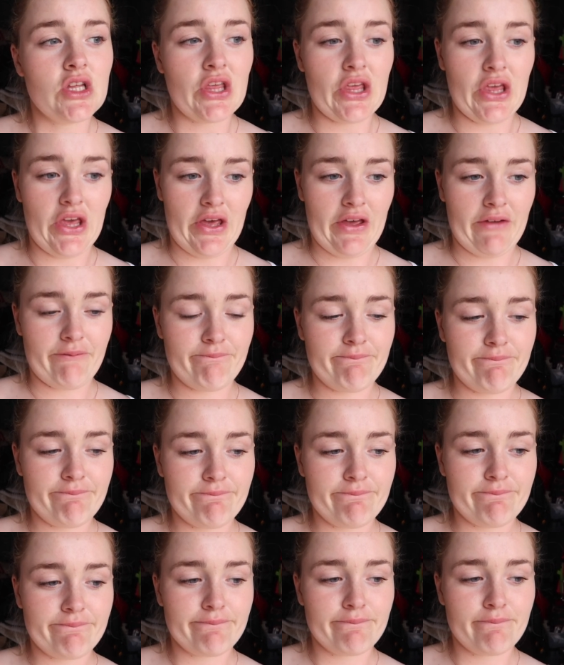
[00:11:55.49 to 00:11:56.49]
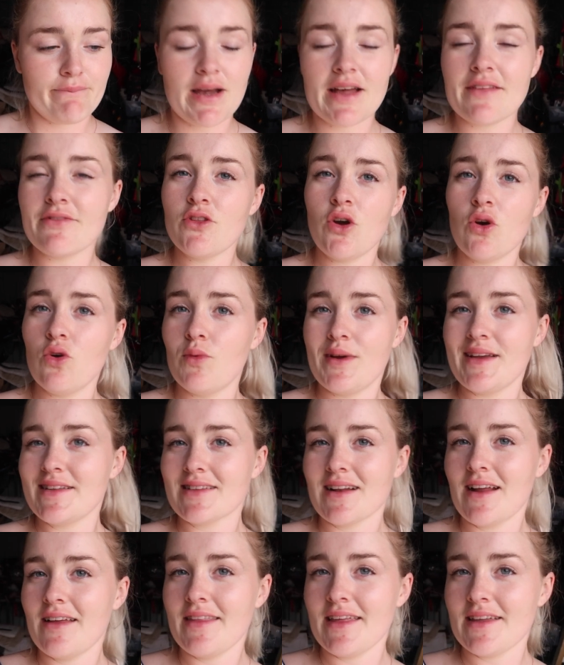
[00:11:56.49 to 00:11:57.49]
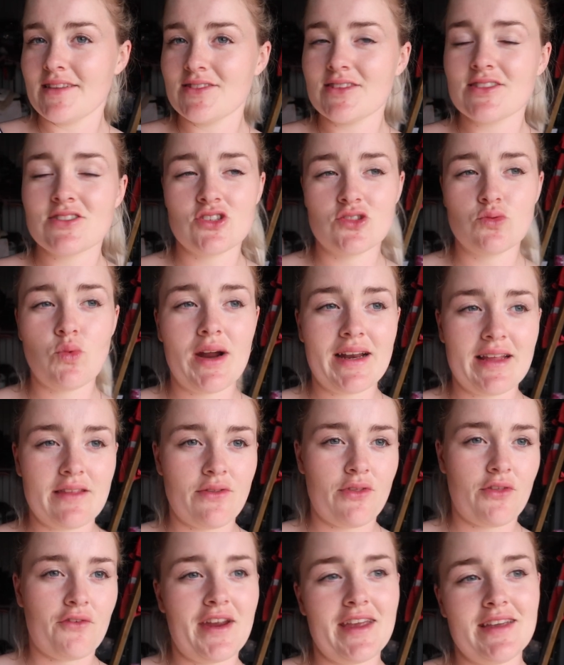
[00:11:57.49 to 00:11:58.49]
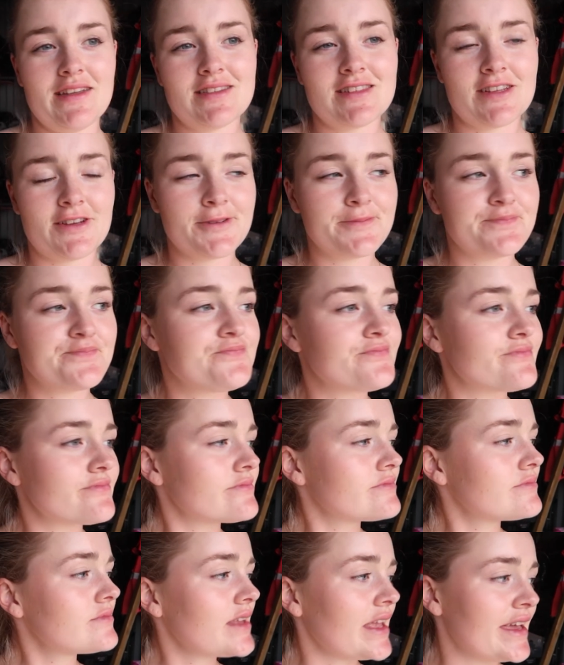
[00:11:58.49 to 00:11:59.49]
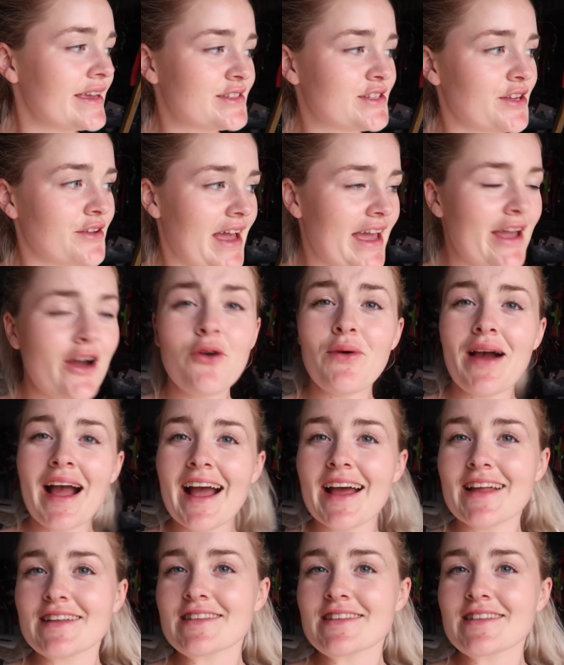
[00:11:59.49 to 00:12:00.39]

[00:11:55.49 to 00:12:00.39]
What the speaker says: Yeah, but not all weeks like this, it's just 1 in 3, so it's okay. Oh,